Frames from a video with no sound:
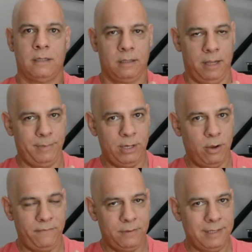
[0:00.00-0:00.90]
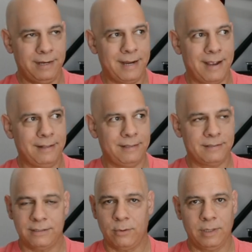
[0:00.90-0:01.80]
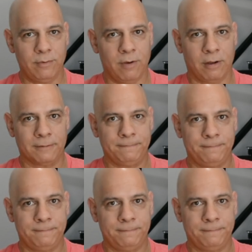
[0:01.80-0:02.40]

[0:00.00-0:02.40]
Let me know if you think I got this totally wrong,